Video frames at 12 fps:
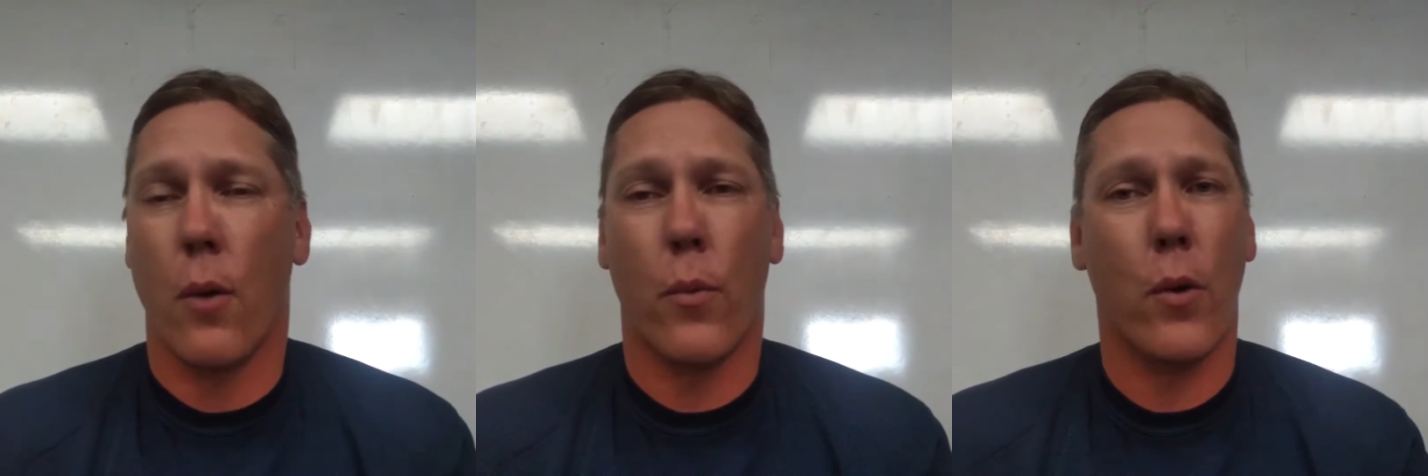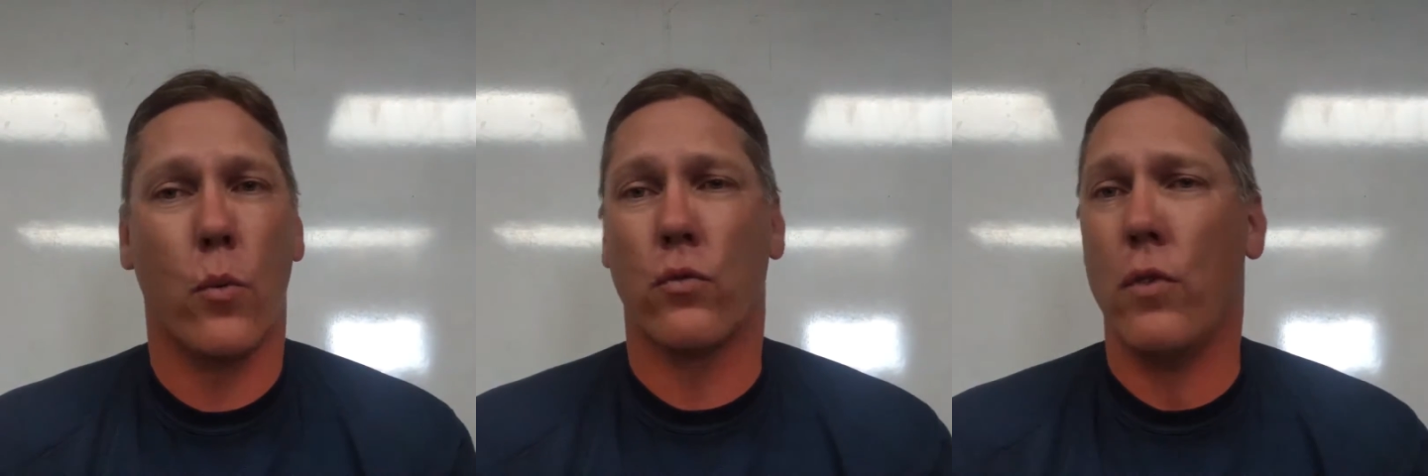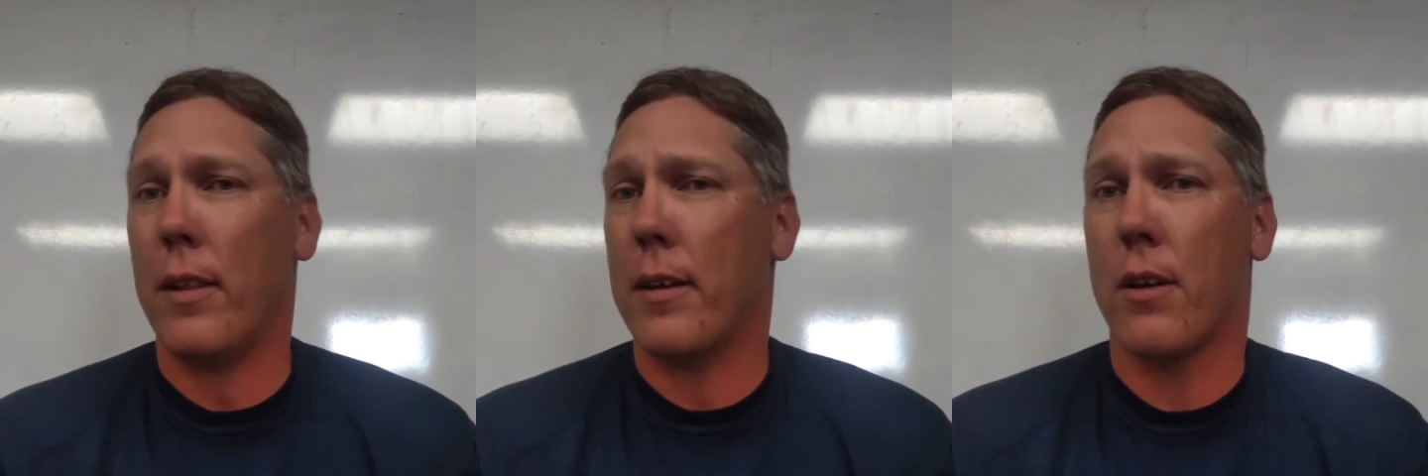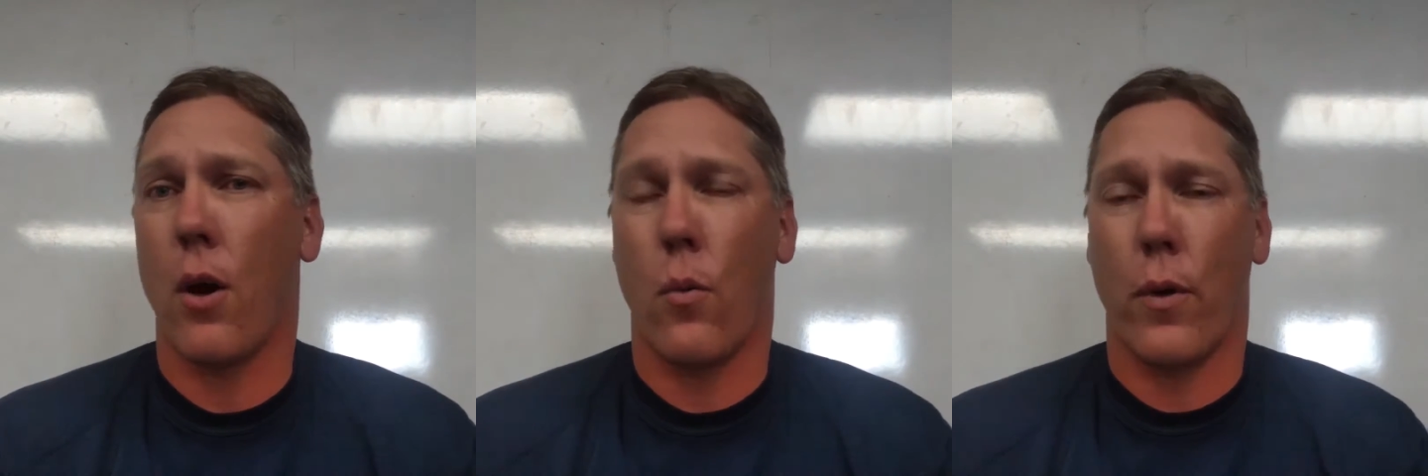and we really
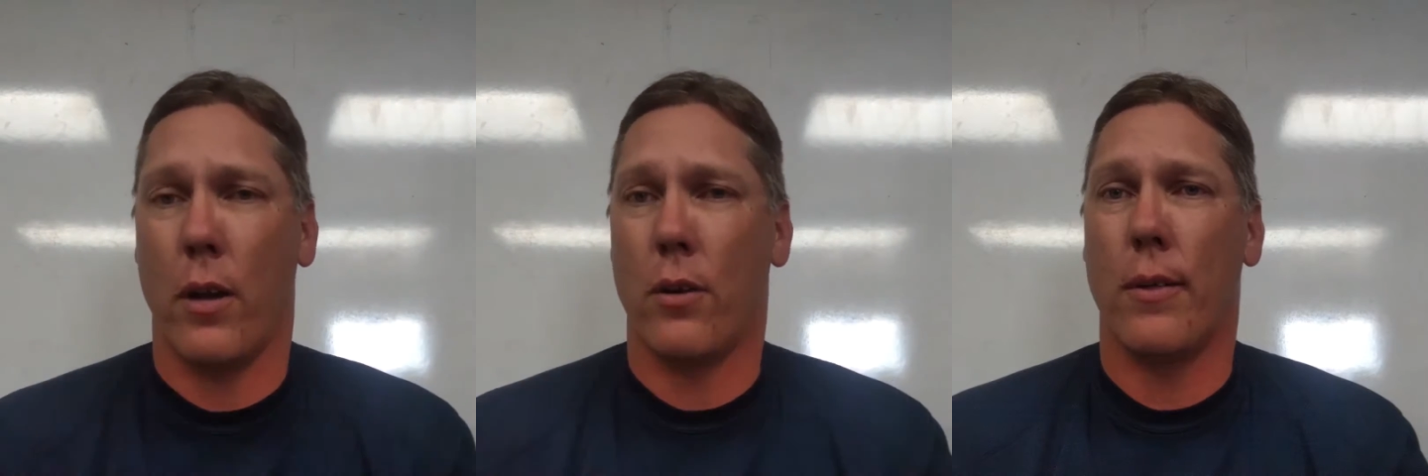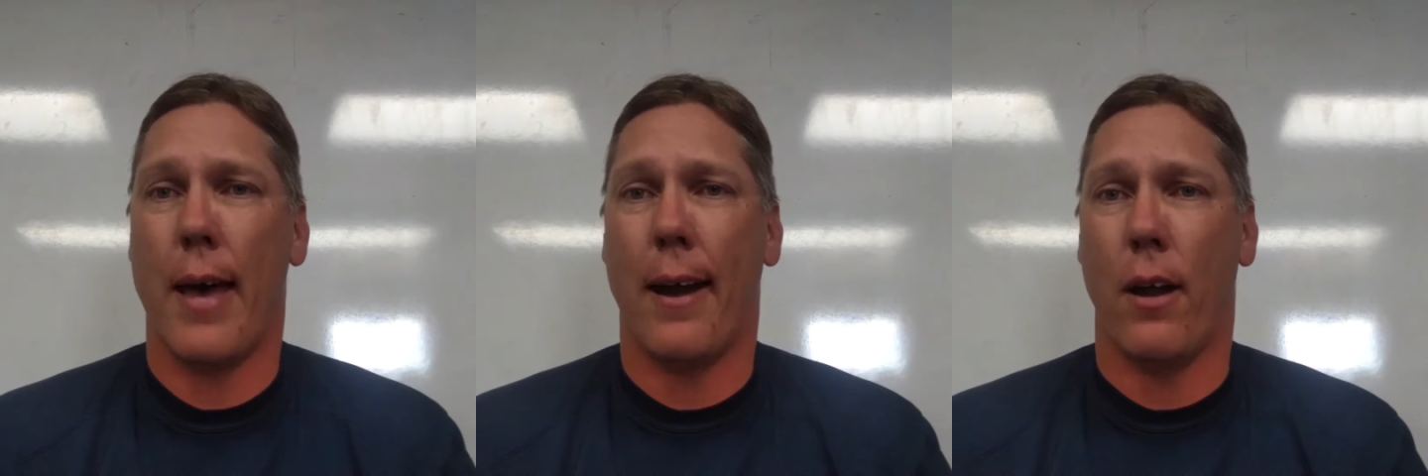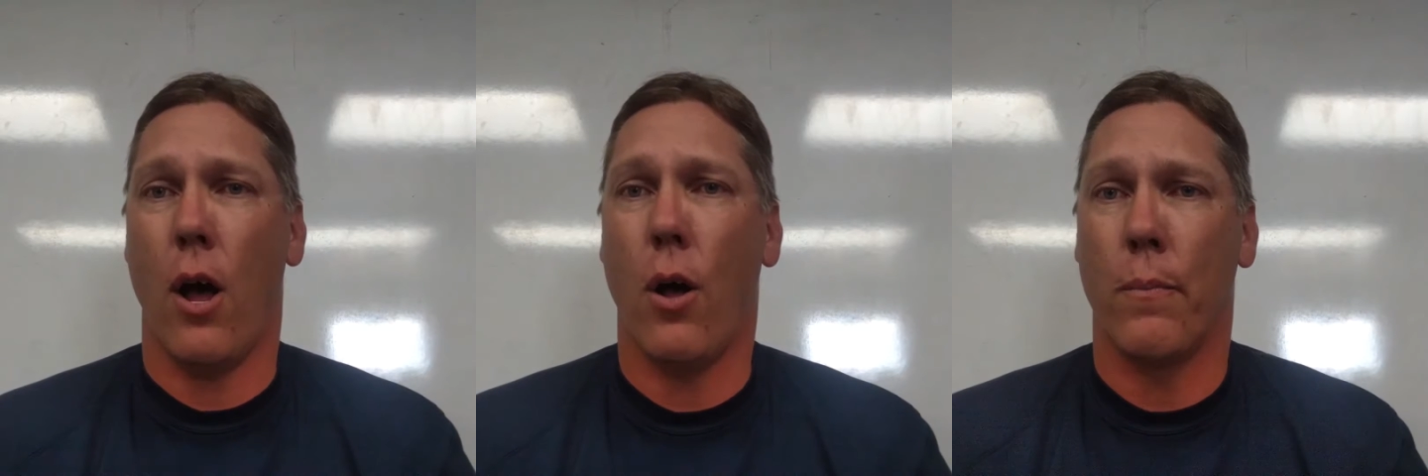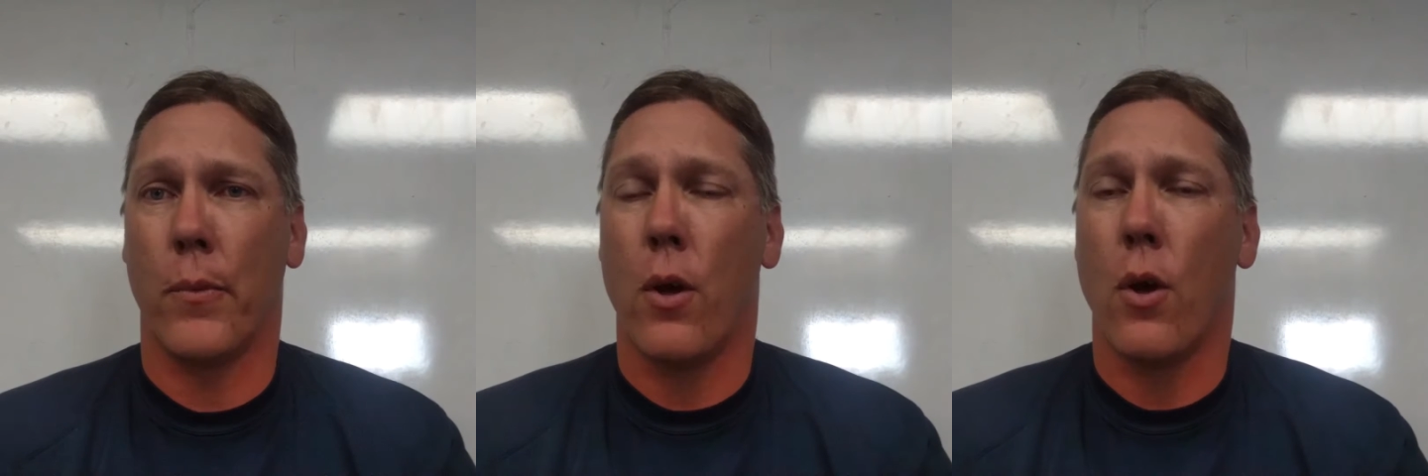don't want to do that at
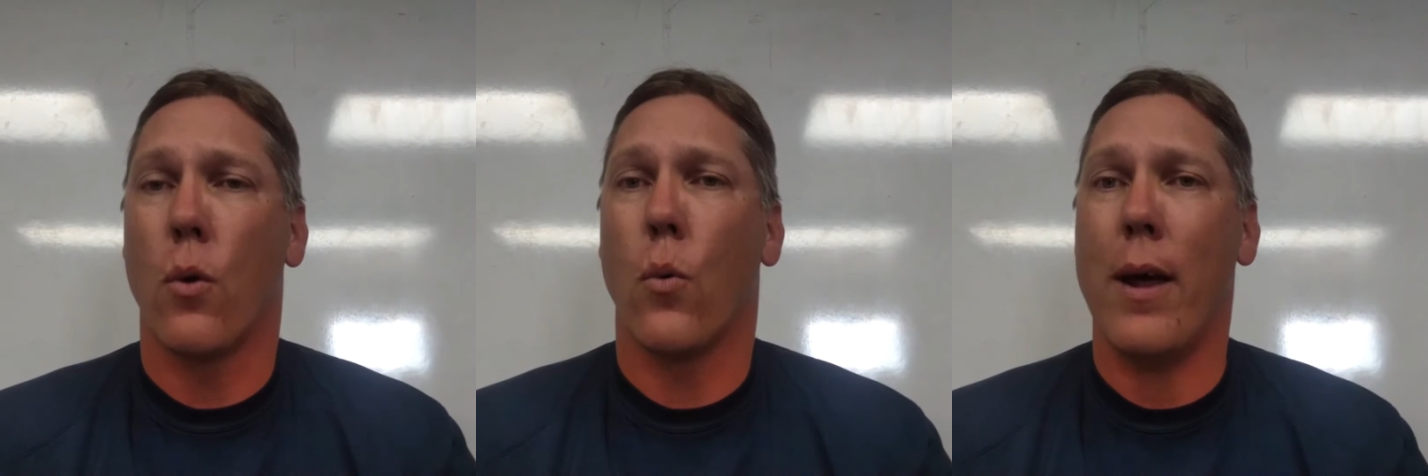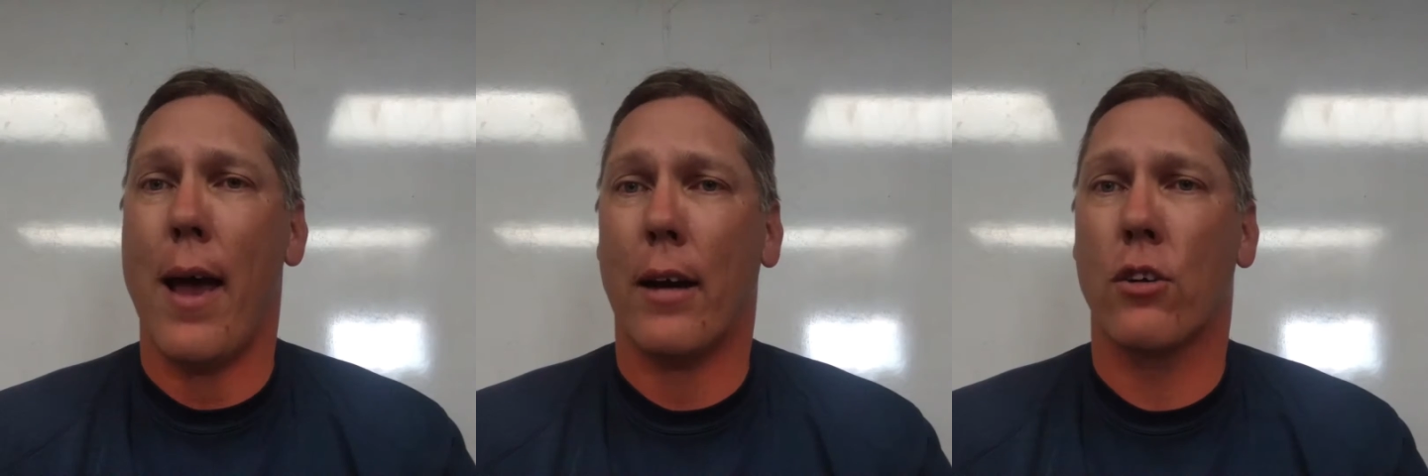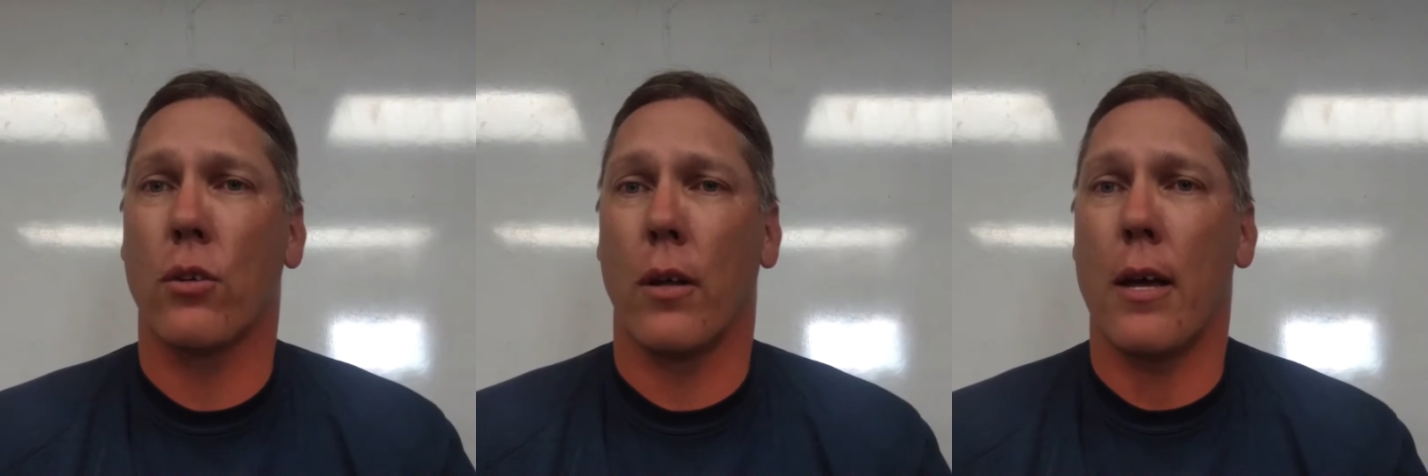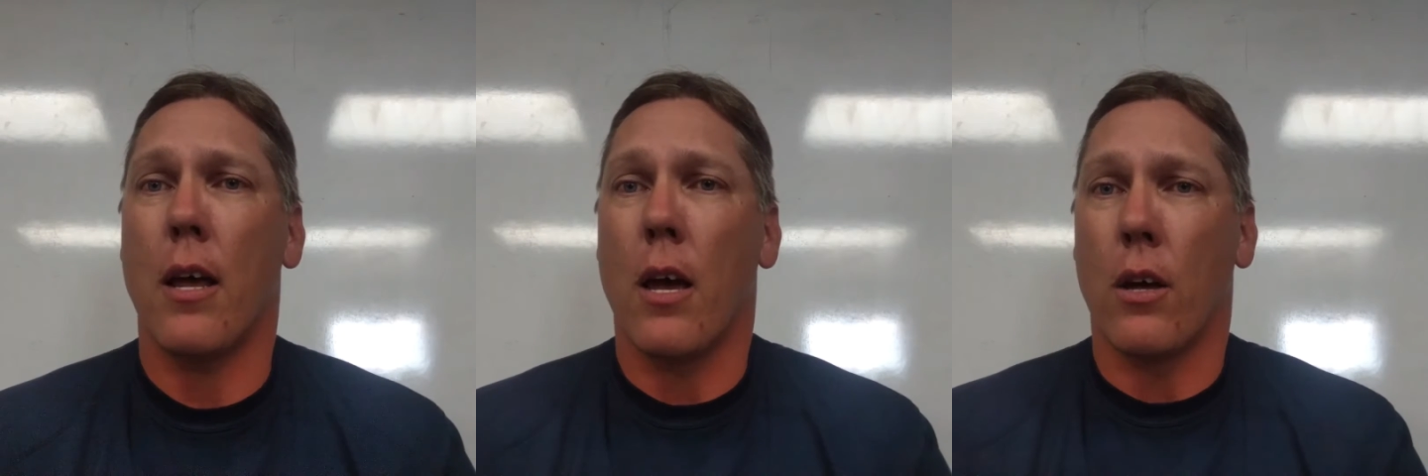all we actually